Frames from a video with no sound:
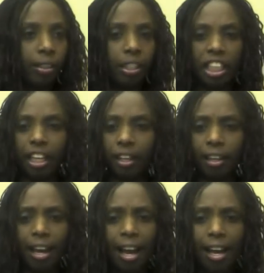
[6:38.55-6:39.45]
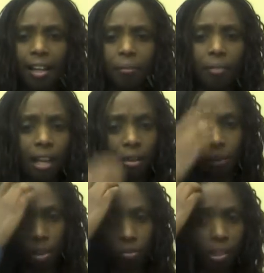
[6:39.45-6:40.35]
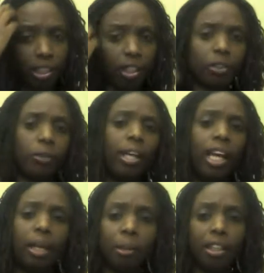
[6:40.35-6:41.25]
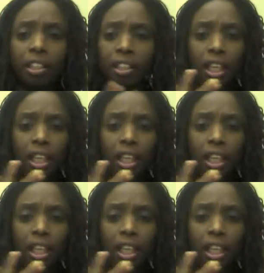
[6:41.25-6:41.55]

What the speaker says: The second guy, I don't know if because I was already hating because